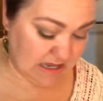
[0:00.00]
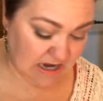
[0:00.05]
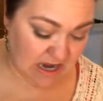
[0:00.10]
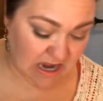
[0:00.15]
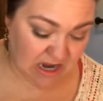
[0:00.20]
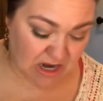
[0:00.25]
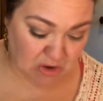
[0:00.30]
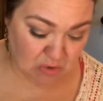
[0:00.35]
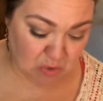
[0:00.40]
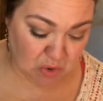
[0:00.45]

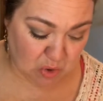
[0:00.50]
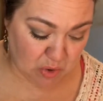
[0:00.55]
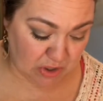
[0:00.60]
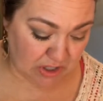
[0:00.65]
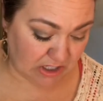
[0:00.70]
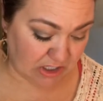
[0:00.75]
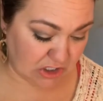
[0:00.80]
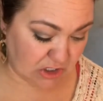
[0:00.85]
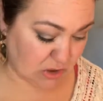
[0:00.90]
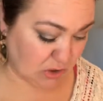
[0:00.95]
I'm
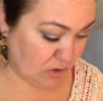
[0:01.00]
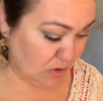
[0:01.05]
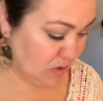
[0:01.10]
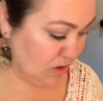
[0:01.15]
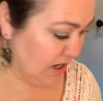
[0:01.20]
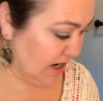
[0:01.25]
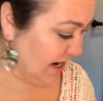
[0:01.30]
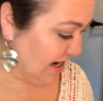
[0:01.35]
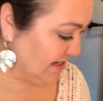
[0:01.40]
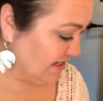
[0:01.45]
going to,
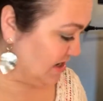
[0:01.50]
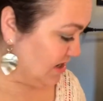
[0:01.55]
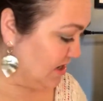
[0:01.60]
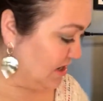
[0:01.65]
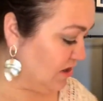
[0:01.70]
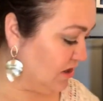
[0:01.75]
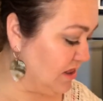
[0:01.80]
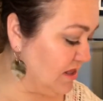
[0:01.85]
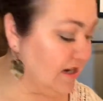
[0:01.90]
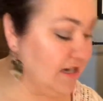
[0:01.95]

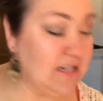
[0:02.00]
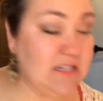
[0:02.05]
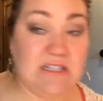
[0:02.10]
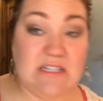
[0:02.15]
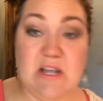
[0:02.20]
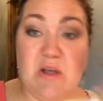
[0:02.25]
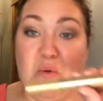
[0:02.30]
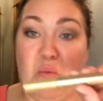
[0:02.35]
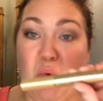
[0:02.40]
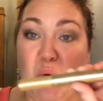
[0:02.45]
oh, there it is,
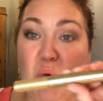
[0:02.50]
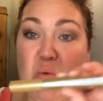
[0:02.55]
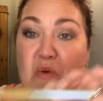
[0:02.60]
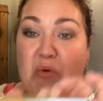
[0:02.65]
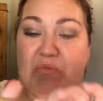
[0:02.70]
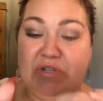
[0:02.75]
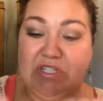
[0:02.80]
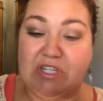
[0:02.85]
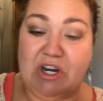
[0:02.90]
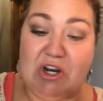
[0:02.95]
set my
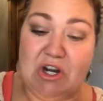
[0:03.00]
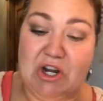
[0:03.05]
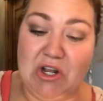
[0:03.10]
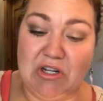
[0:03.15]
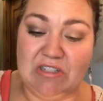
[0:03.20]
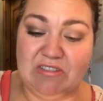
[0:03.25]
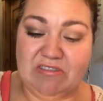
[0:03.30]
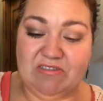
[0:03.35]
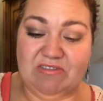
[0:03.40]
mascara down.